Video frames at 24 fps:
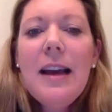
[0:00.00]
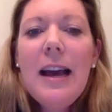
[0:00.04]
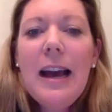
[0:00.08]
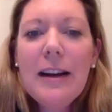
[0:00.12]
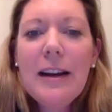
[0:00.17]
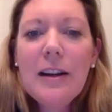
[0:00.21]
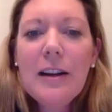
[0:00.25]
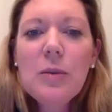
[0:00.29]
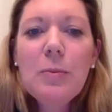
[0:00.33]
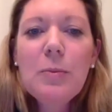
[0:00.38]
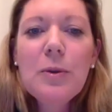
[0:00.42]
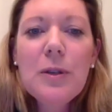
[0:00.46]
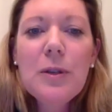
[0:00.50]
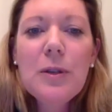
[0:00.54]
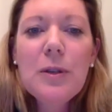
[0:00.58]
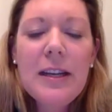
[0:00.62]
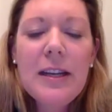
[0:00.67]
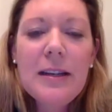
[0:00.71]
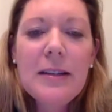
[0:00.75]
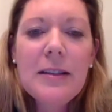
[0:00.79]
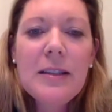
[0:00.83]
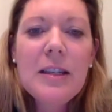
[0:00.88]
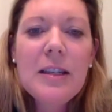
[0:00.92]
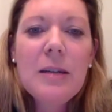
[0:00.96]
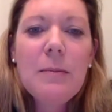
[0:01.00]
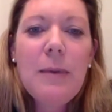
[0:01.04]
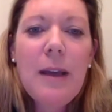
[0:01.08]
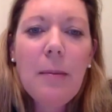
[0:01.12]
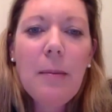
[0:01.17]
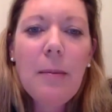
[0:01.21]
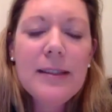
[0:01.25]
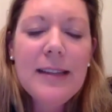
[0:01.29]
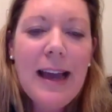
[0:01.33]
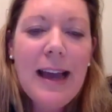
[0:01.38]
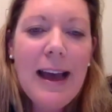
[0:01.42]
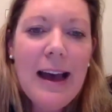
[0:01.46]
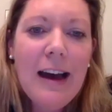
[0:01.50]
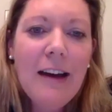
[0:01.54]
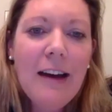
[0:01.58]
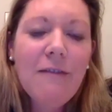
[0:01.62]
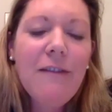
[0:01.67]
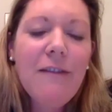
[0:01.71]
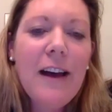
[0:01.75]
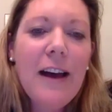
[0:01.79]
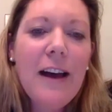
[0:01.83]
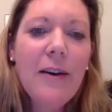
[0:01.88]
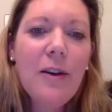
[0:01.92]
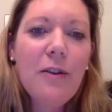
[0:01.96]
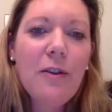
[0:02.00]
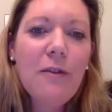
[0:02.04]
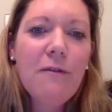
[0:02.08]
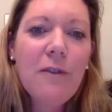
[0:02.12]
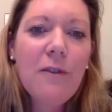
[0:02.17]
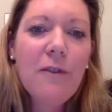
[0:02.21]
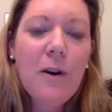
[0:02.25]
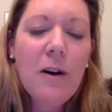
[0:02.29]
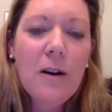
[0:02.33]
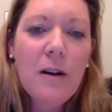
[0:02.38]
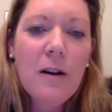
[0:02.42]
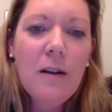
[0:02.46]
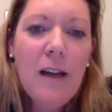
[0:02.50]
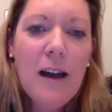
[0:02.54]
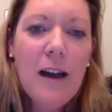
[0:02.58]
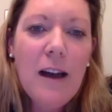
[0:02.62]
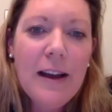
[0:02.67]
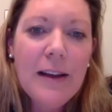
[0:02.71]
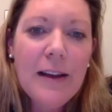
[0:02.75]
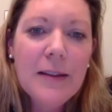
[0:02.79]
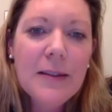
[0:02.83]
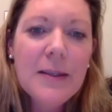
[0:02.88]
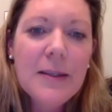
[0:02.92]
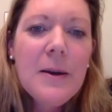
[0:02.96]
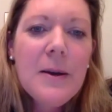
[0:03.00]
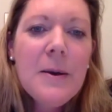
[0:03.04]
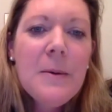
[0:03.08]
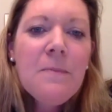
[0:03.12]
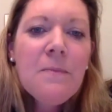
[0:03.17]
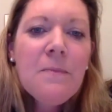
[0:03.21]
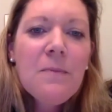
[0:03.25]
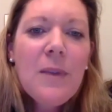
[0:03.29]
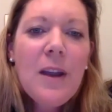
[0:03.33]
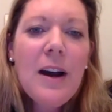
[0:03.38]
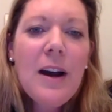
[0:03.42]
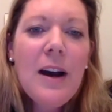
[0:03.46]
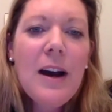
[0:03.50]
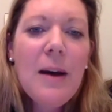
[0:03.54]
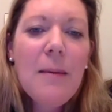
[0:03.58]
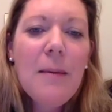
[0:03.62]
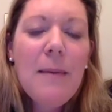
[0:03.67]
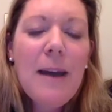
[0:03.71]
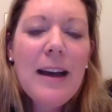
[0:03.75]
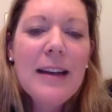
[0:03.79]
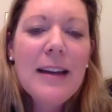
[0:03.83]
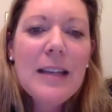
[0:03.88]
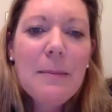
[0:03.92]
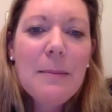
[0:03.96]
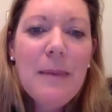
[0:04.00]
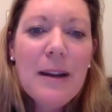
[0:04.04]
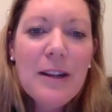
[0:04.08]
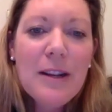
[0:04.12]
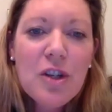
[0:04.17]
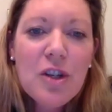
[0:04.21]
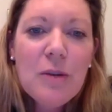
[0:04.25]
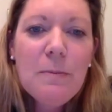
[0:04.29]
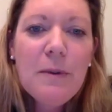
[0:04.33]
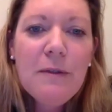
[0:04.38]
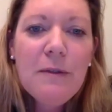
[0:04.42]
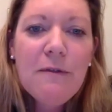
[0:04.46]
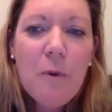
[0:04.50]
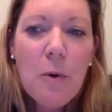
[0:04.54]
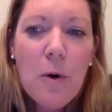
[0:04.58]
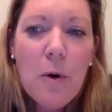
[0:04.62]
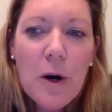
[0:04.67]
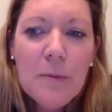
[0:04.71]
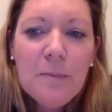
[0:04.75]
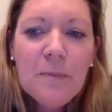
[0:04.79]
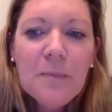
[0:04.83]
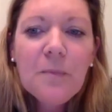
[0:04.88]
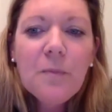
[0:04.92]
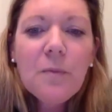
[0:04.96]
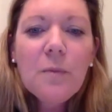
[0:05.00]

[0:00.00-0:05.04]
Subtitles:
expertise to be able to add value for our clients. As I mentioned before,